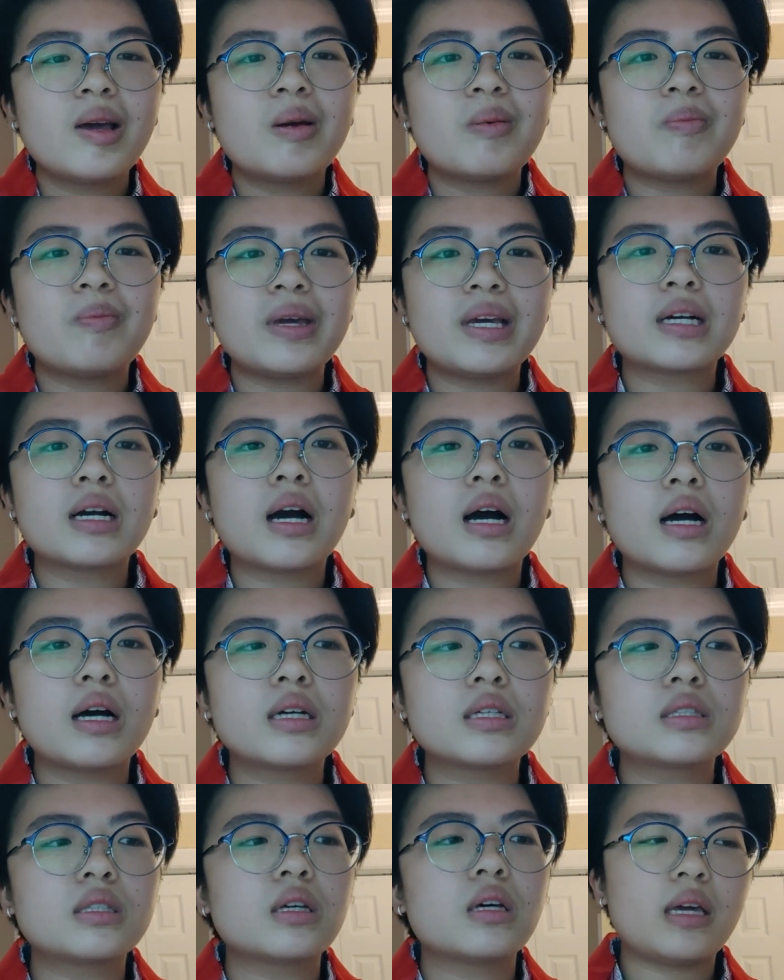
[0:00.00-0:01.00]

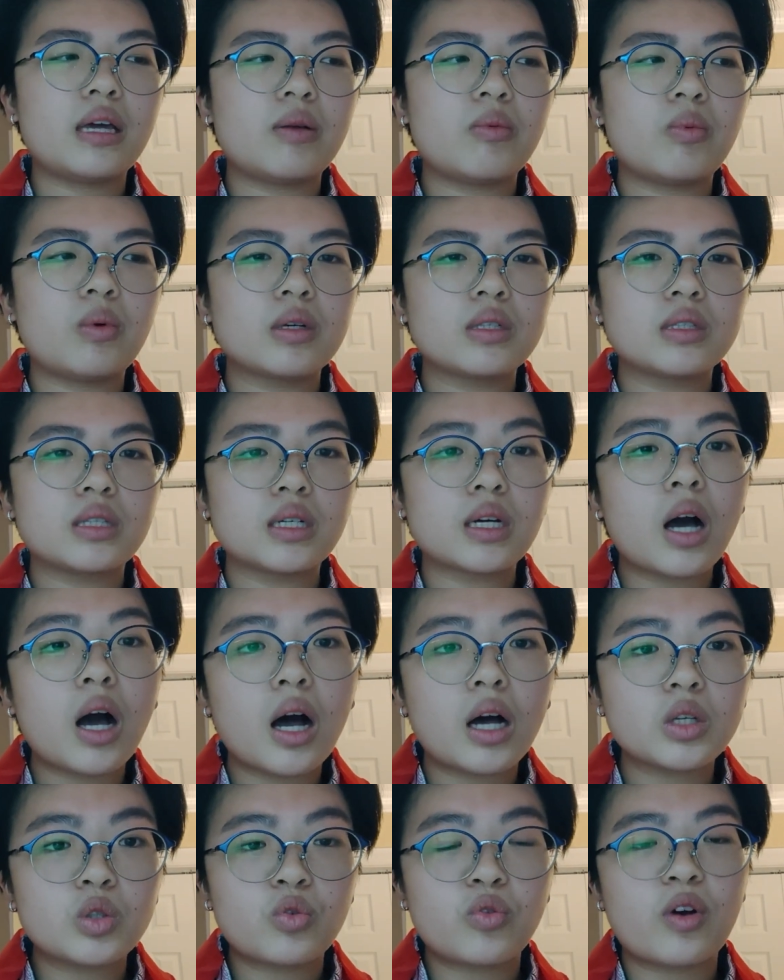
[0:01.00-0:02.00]
because it was the
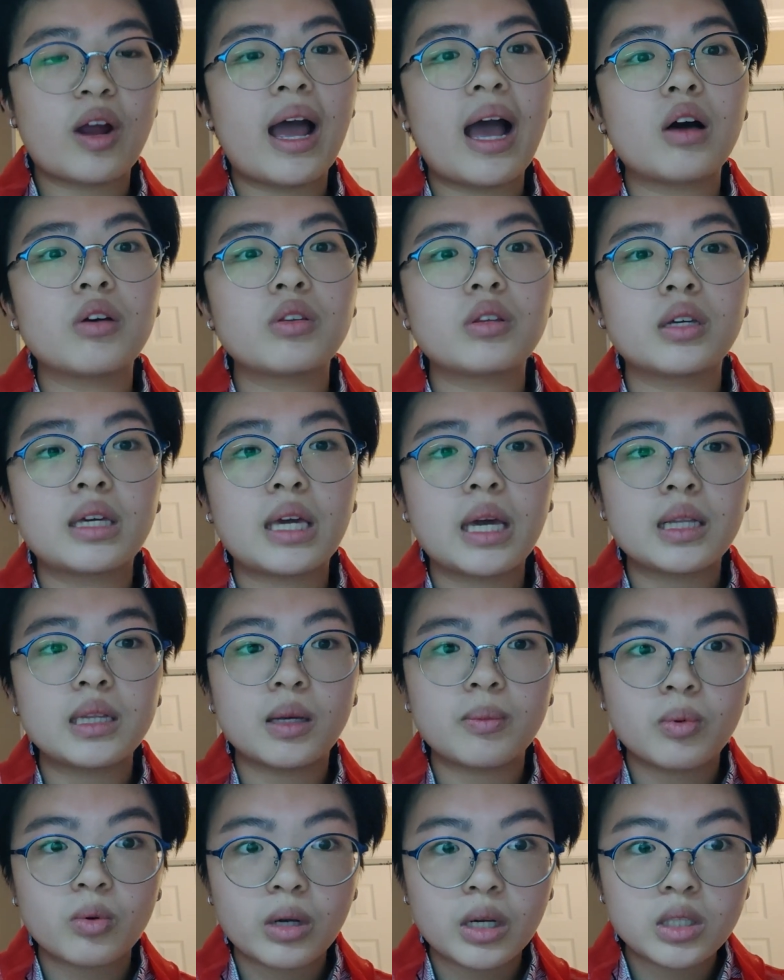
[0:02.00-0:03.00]
cause for how the Gay
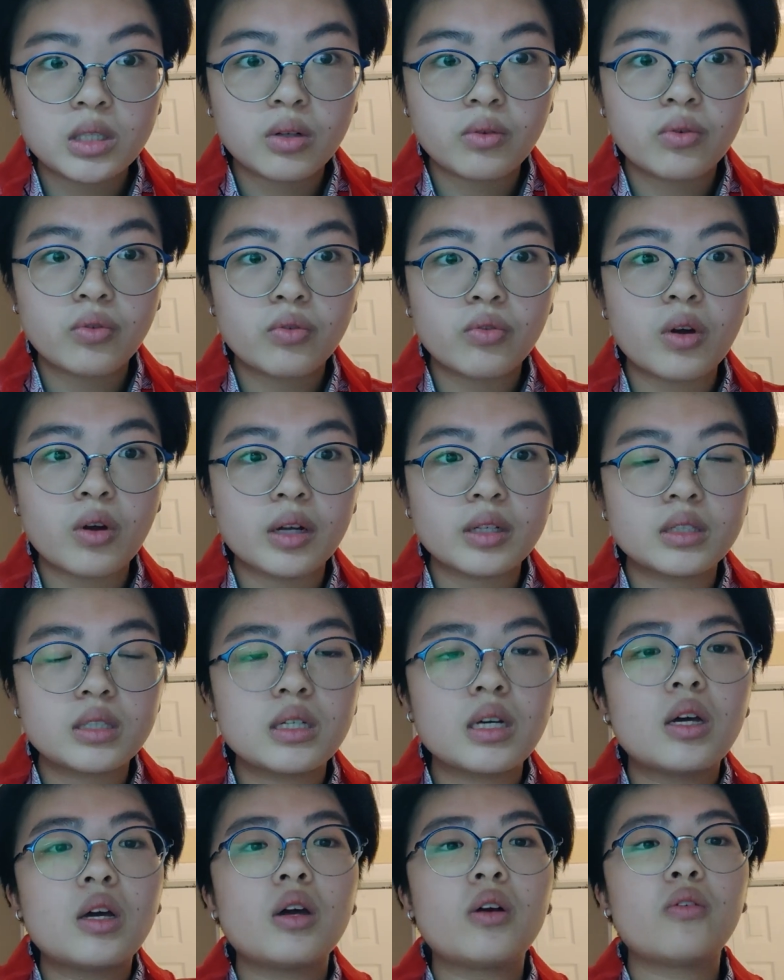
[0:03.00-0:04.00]
Liberation Front
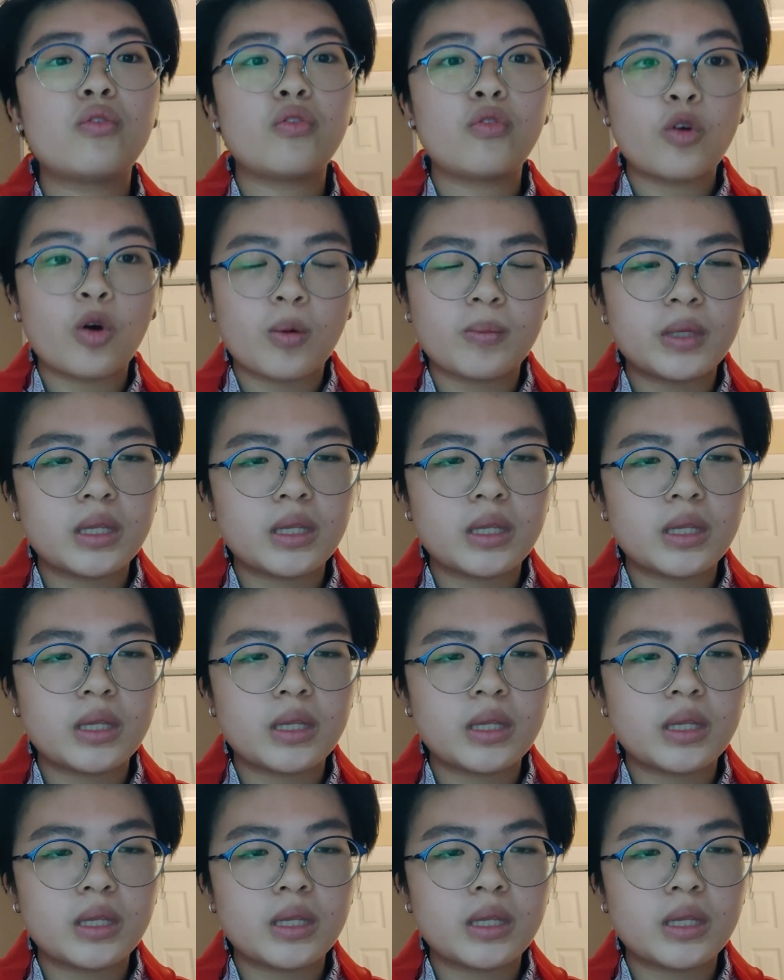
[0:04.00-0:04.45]
formed.